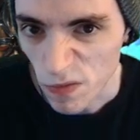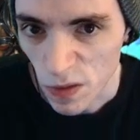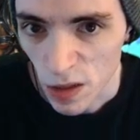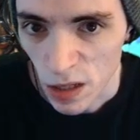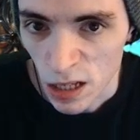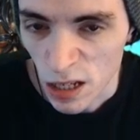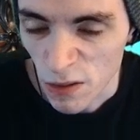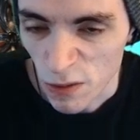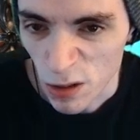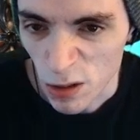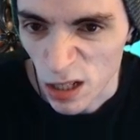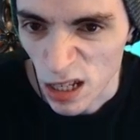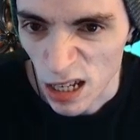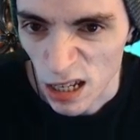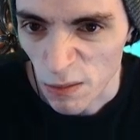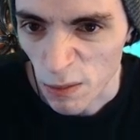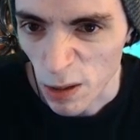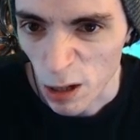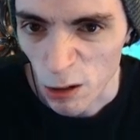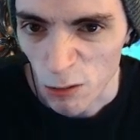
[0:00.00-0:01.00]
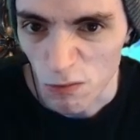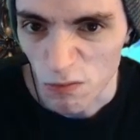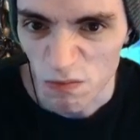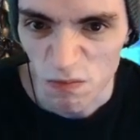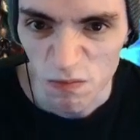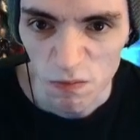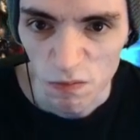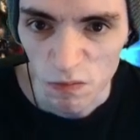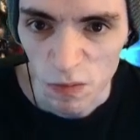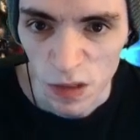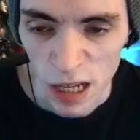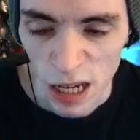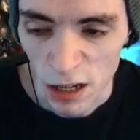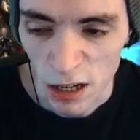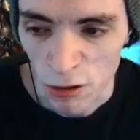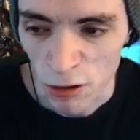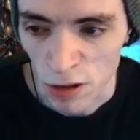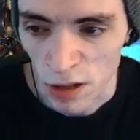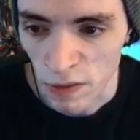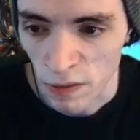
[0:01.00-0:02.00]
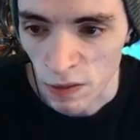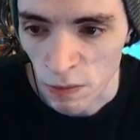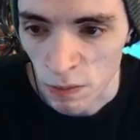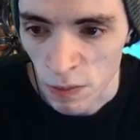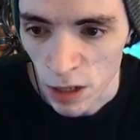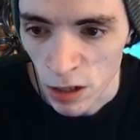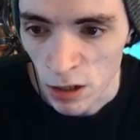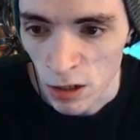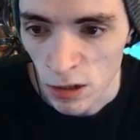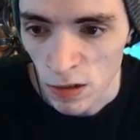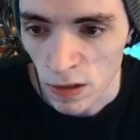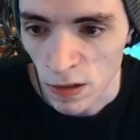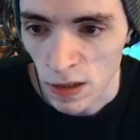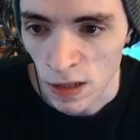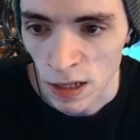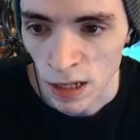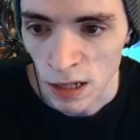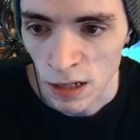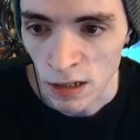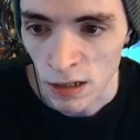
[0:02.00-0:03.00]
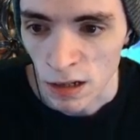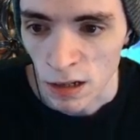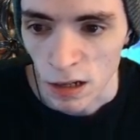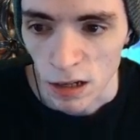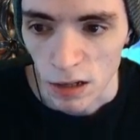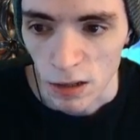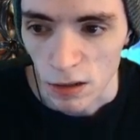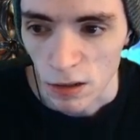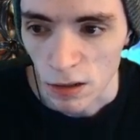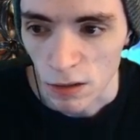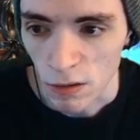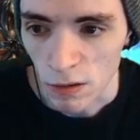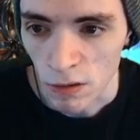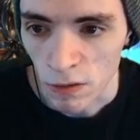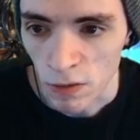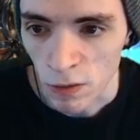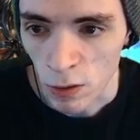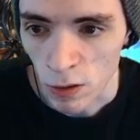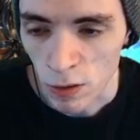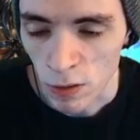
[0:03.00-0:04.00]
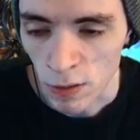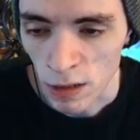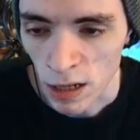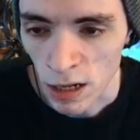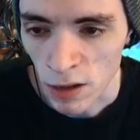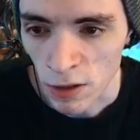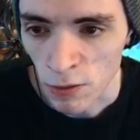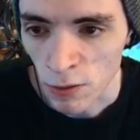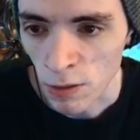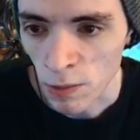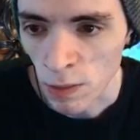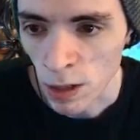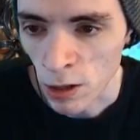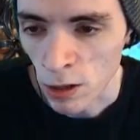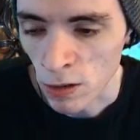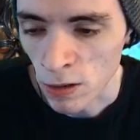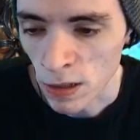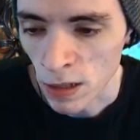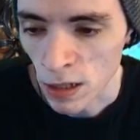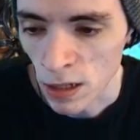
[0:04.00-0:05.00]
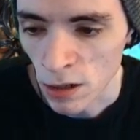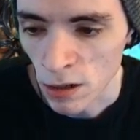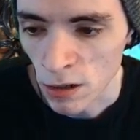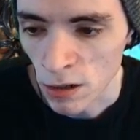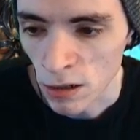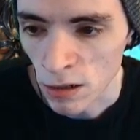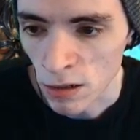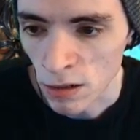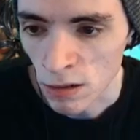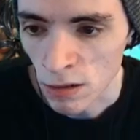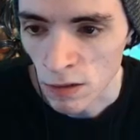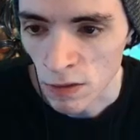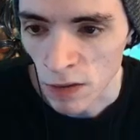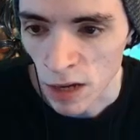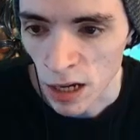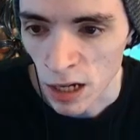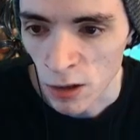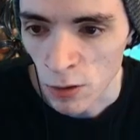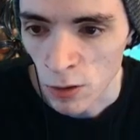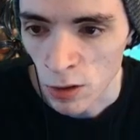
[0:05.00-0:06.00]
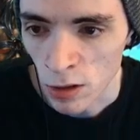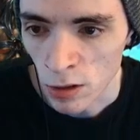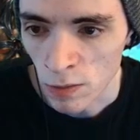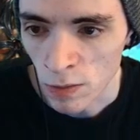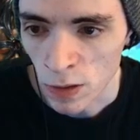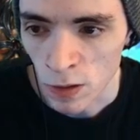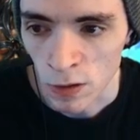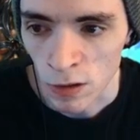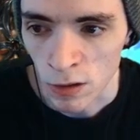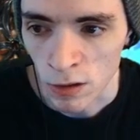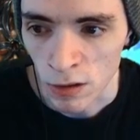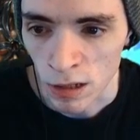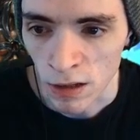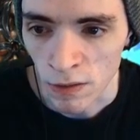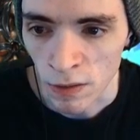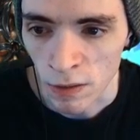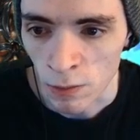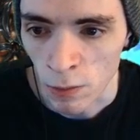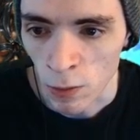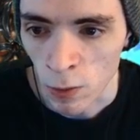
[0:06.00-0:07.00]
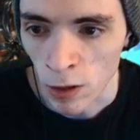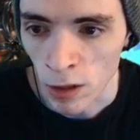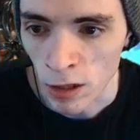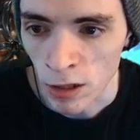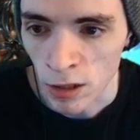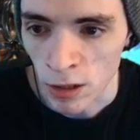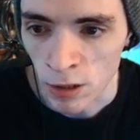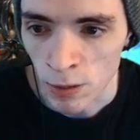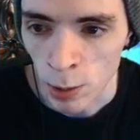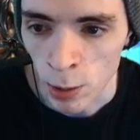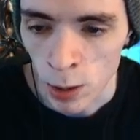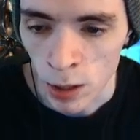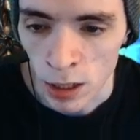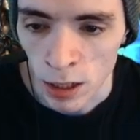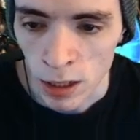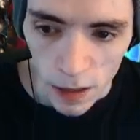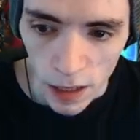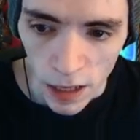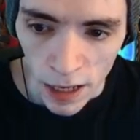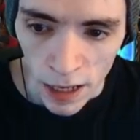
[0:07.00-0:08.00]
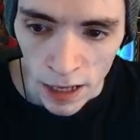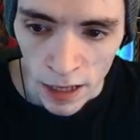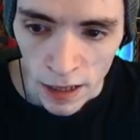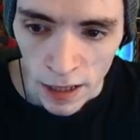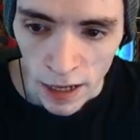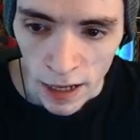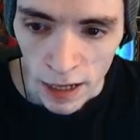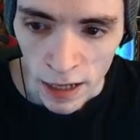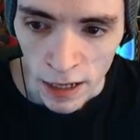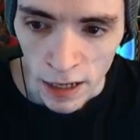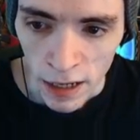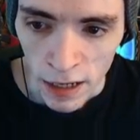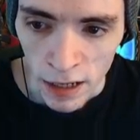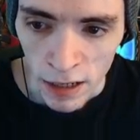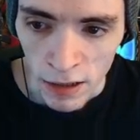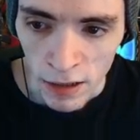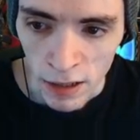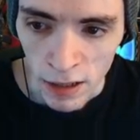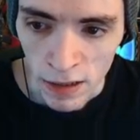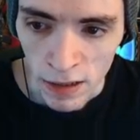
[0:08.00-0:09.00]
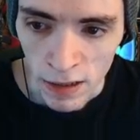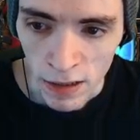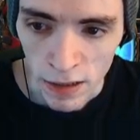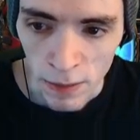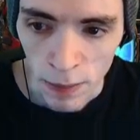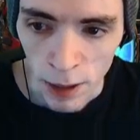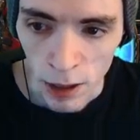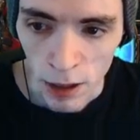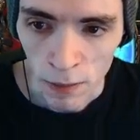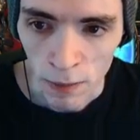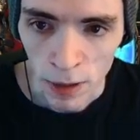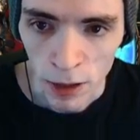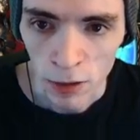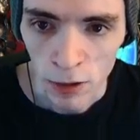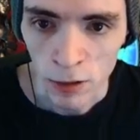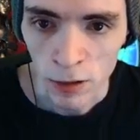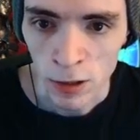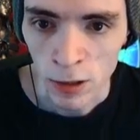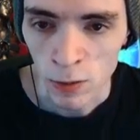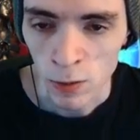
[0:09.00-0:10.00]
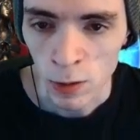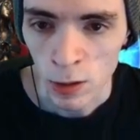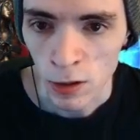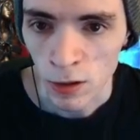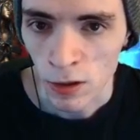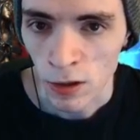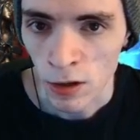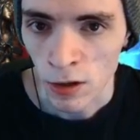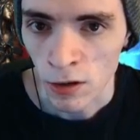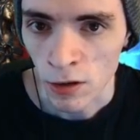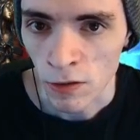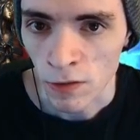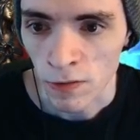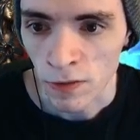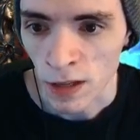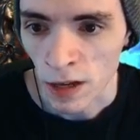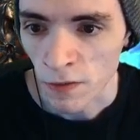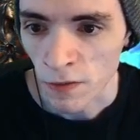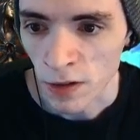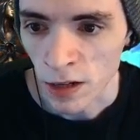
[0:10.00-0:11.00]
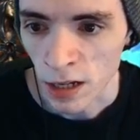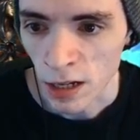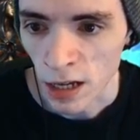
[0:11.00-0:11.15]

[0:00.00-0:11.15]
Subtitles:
give or take about 10 or 11 mirrors. And then of course we got 3 mirrors here and divine orbs, or even more at this point. And then this is about a mirror's worth of deafening